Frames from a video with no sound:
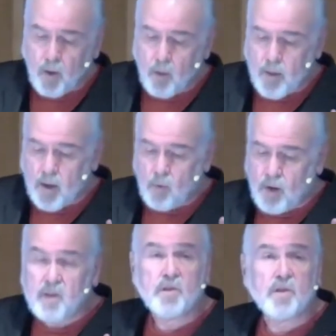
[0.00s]

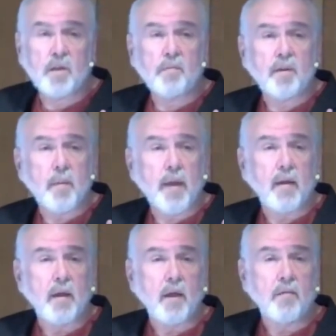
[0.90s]
relationships and about
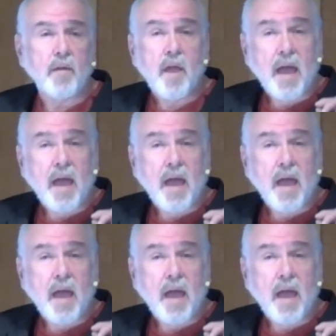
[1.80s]
love.